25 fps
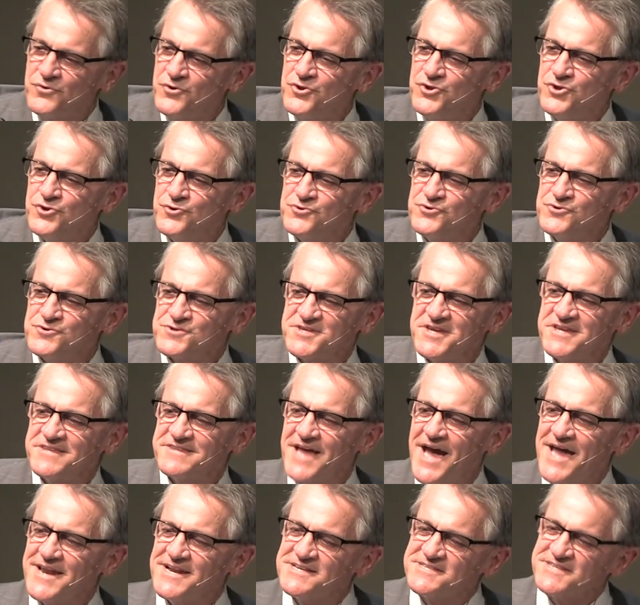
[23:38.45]
You, you see,
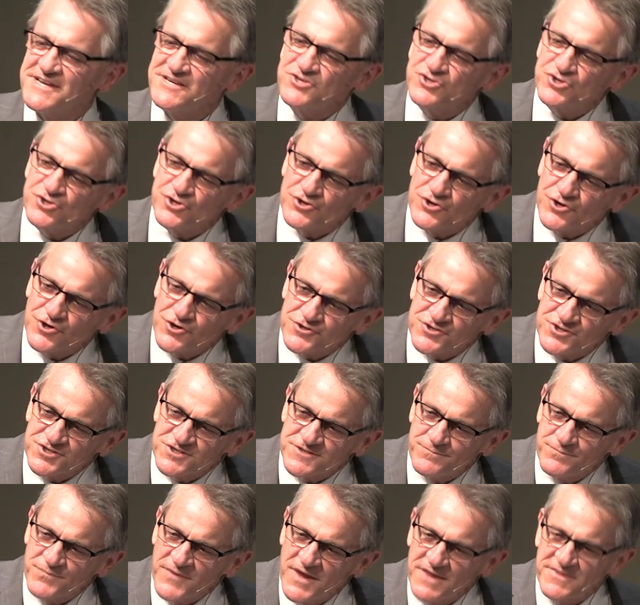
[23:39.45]
that is a
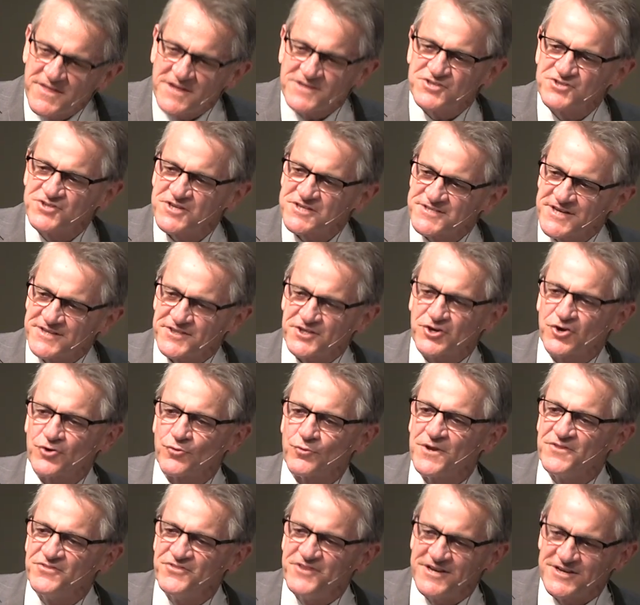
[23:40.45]
church that is just like the
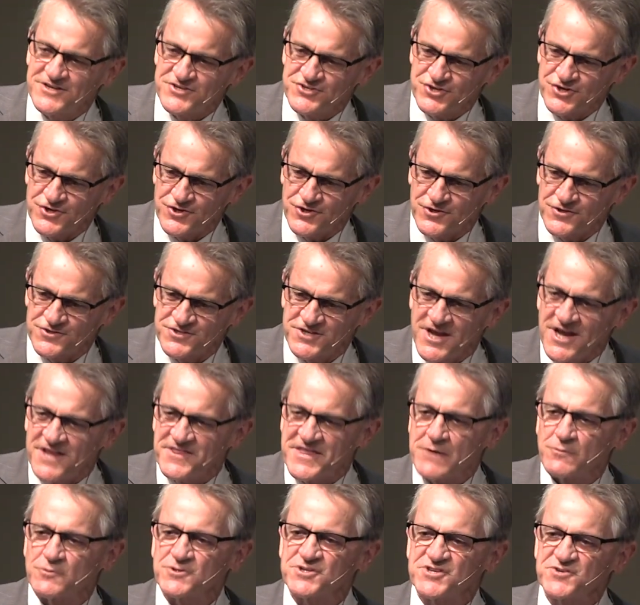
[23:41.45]
Corinthian church.
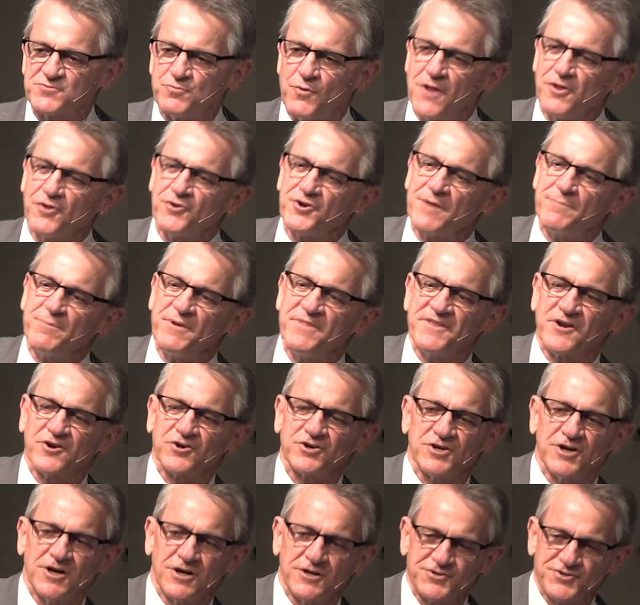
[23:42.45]
They were swallowed up in their
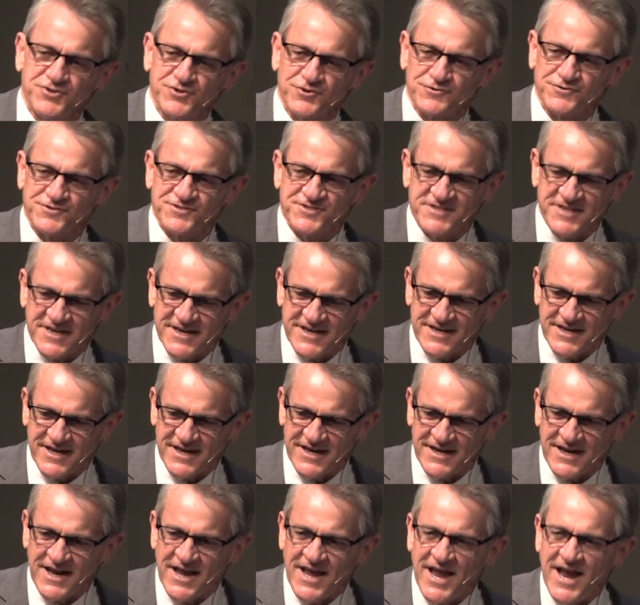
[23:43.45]
cultural
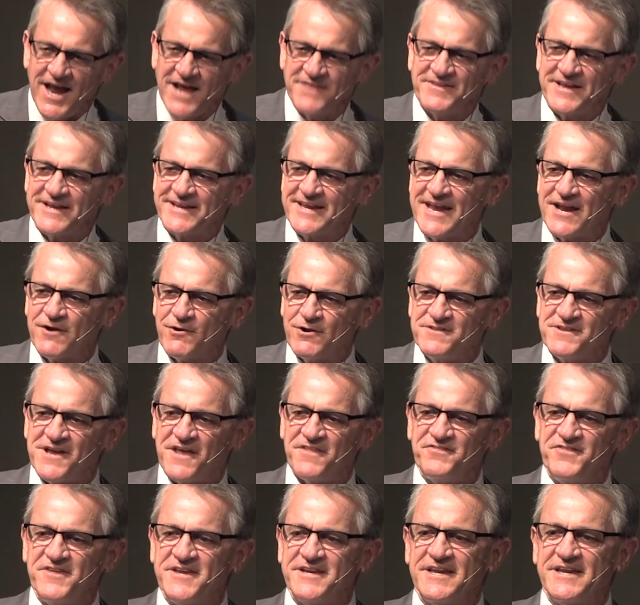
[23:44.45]
thinking, and they carried
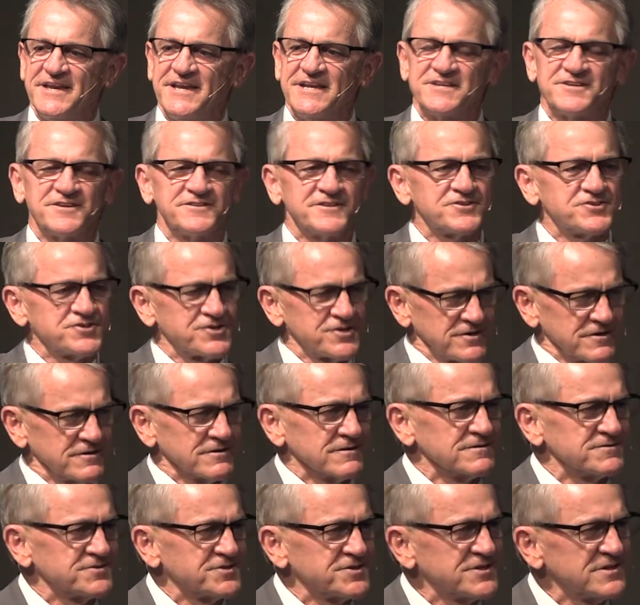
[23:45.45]
that thinking into the
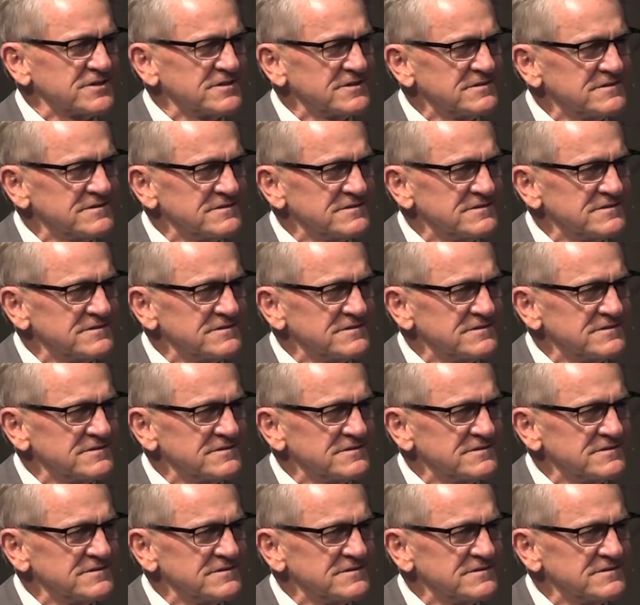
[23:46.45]
church.